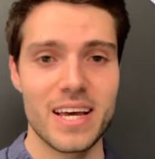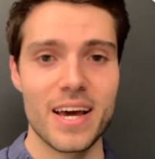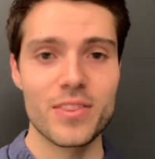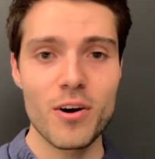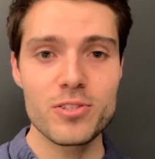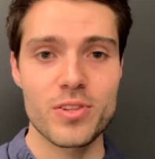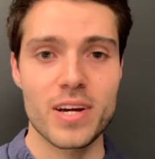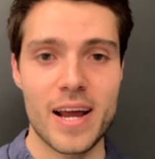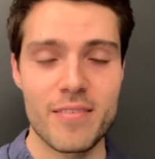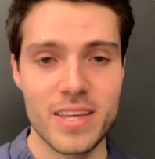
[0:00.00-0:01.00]
And those are the
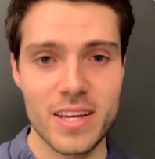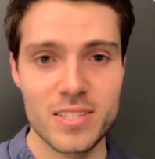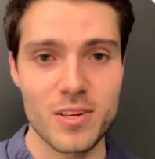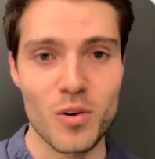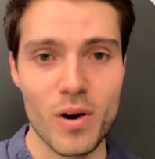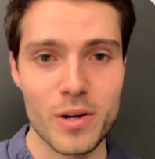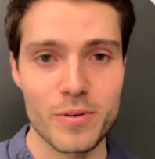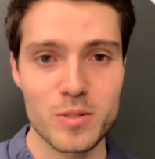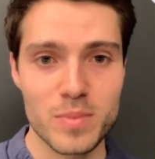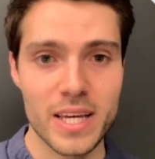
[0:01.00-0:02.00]
kind of things that you'll want to
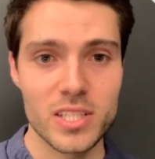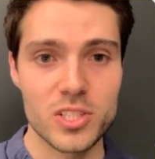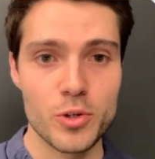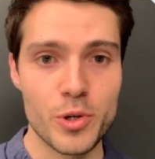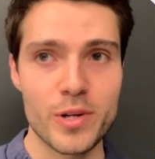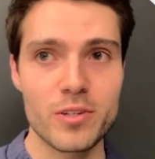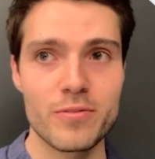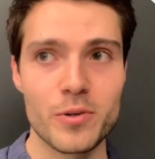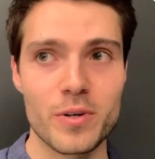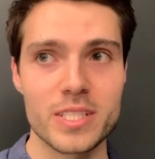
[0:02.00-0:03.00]
explain to your
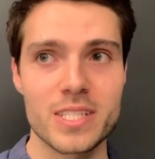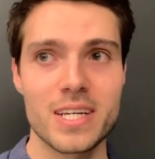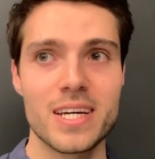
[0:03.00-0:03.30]
interviewers,